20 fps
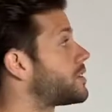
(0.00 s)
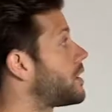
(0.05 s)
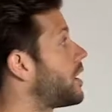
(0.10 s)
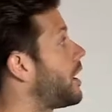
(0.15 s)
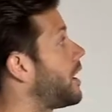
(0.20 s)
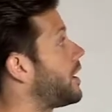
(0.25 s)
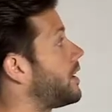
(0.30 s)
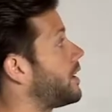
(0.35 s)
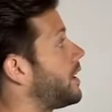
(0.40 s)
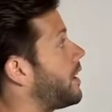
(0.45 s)

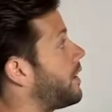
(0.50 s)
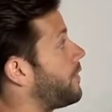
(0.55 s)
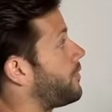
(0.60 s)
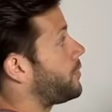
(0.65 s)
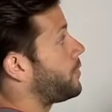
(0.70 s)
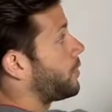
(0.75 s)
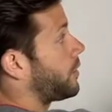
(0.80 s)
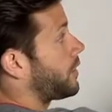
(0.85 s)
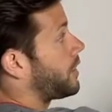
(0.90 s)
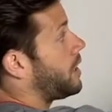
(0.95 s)
And if
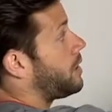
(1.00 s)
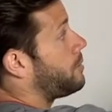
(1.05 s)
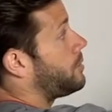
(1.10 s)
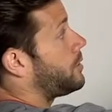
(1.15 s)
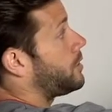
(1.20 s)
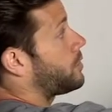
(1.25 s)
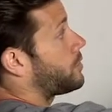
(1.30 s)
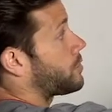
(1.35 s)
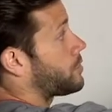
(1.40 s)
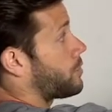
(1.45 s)
you're
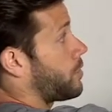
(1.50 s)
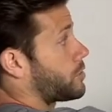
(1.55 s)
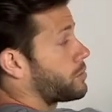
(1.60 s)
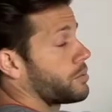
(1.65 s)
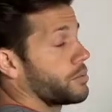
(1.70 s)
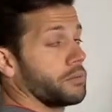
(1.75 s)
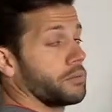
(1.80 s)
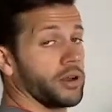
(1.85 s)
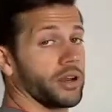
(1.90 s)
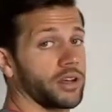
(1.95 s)
keeping your strokes
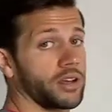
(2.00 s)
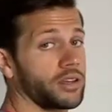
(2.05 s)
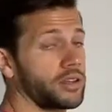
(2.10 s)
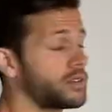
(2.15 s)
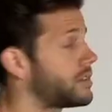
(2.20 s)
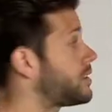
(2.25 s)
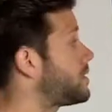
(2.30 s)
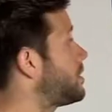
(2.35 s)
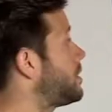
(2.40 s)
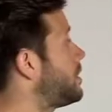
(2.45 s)
per minute
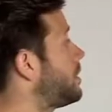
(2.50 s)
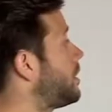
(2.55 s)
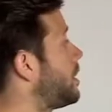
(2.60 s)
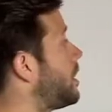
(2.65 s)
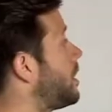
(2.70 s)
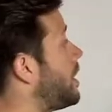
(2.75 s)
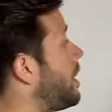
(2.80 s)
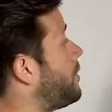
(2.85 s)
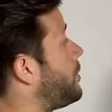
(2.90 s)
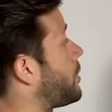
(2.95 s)
consistent,
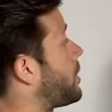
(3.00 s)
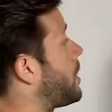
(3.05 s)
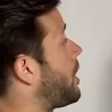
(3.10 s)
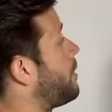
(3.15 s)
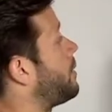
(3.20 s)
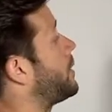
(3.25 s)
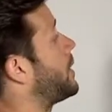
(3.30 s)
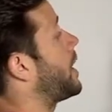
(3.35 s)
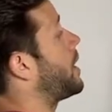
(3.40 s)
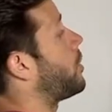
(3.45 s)
if you're
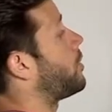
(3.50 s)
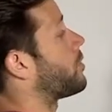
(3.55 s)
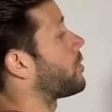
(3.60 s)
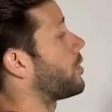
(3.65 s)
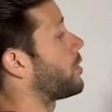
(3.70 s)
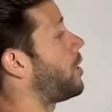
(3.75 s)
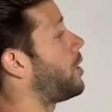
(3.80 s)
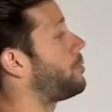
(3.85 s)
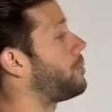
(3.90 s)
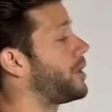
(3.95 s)
keeping that
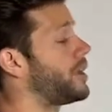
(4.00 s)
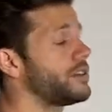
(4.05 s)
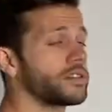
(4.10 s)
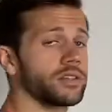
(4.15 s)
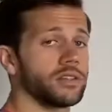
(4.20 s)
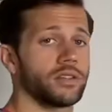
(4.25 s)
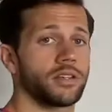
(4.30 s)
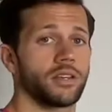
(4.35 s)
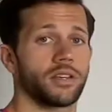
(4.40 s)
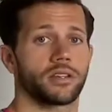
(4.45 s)
overall pace
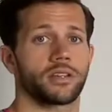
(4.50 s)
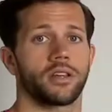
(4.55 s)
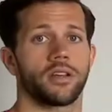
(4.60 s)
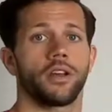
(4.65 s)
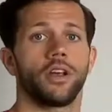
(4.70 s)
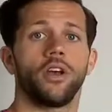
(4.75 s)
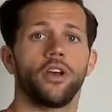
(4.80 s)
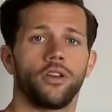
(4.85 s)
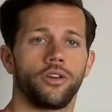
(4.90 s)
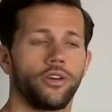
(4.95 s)
consistent,
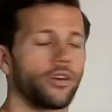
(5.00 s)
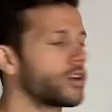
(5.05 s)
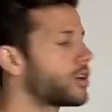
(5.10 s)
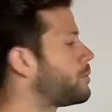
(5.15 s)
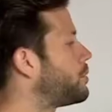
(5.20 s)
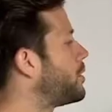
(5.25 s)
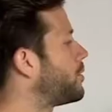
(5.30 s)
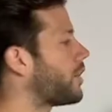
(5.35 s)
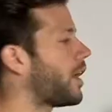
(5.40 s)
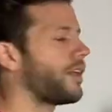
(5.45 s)
you're going to
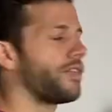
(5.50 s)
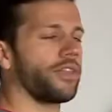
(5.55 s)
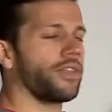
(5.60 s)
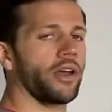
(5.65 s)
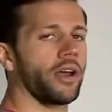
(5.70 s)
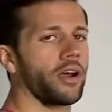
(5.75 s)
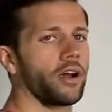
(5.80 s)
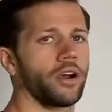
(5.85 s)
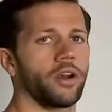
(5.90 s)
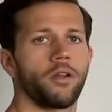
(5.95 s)
be right
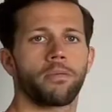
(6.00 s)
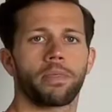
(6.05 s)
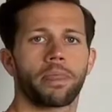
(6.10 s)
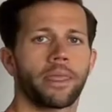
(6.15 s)
there.